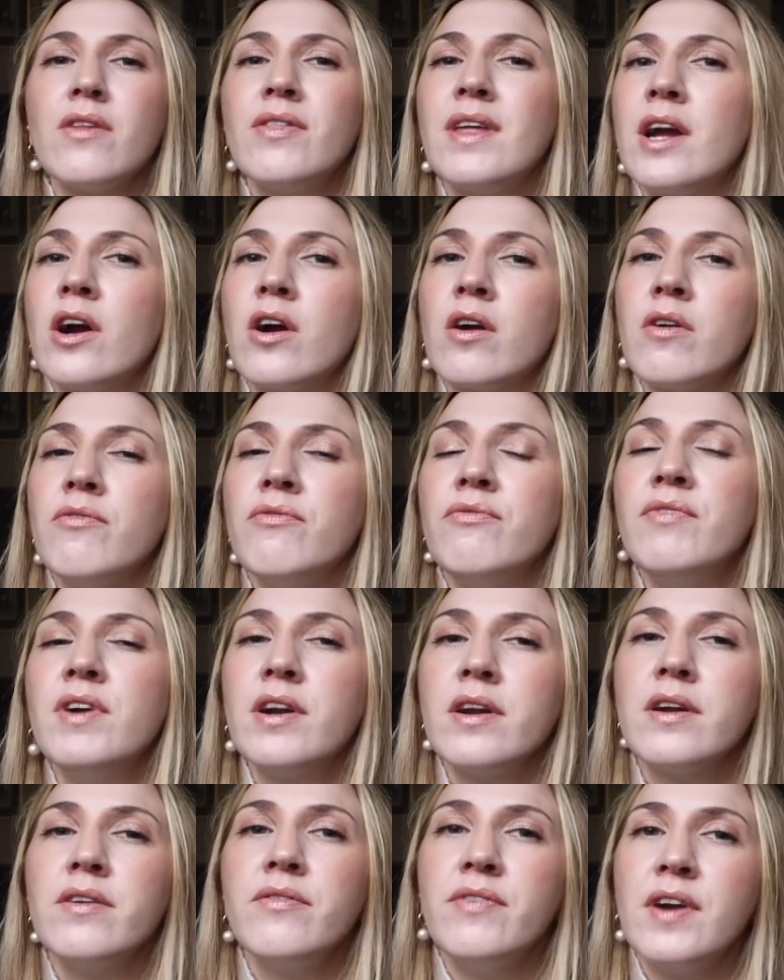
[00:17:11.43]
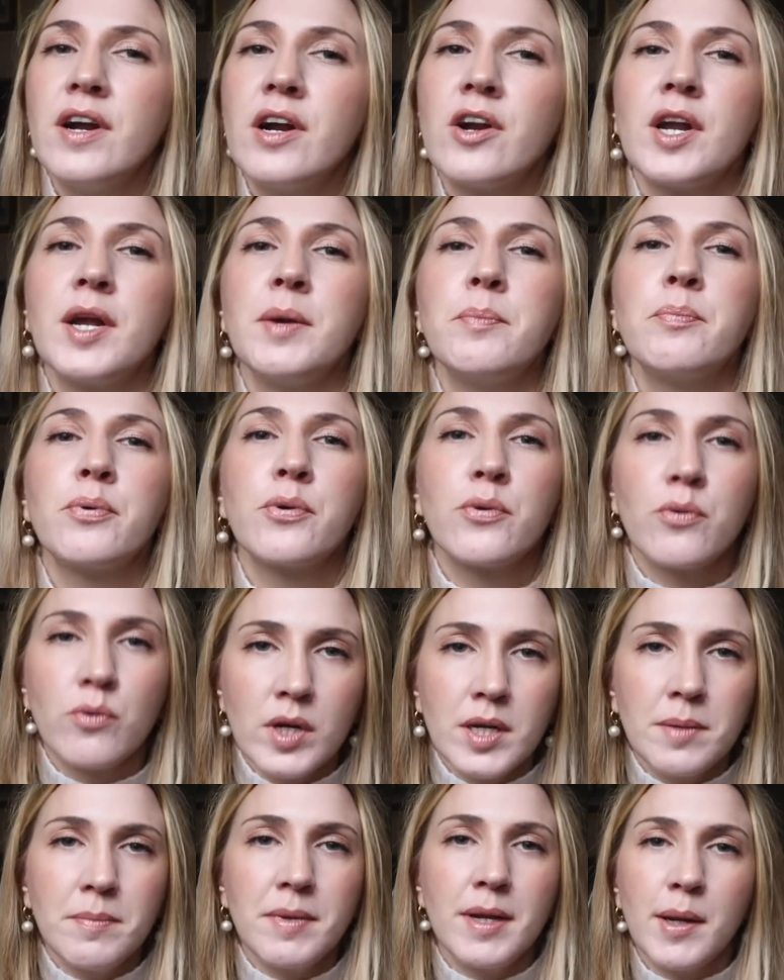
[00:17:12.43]
They are a very
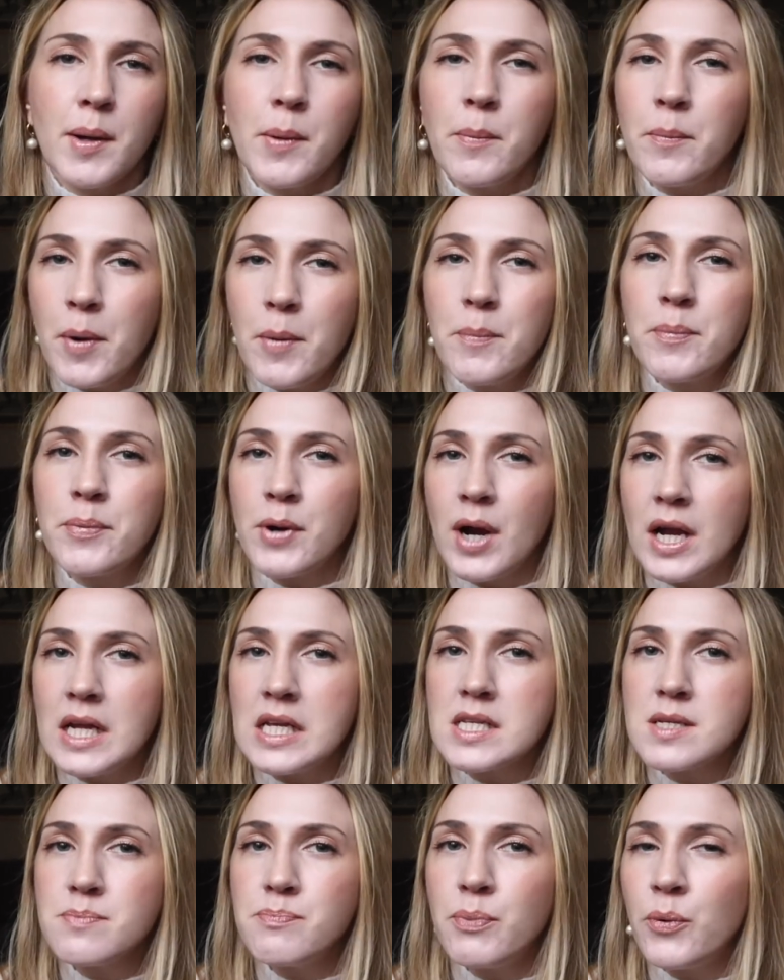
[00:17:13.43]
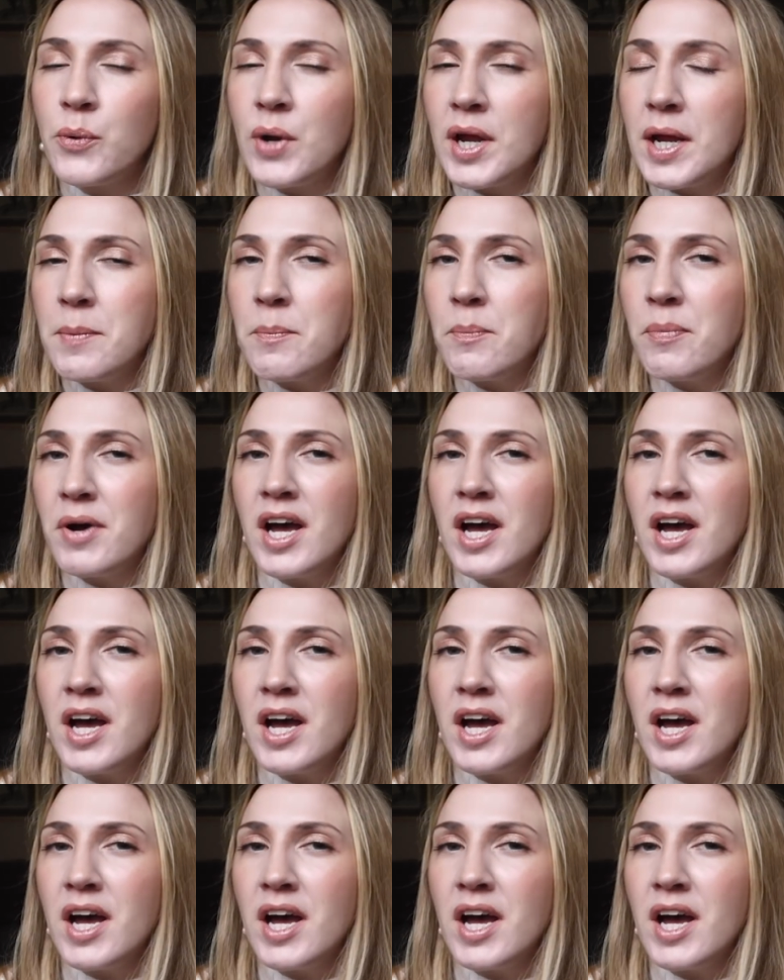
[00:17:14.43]
premium price point,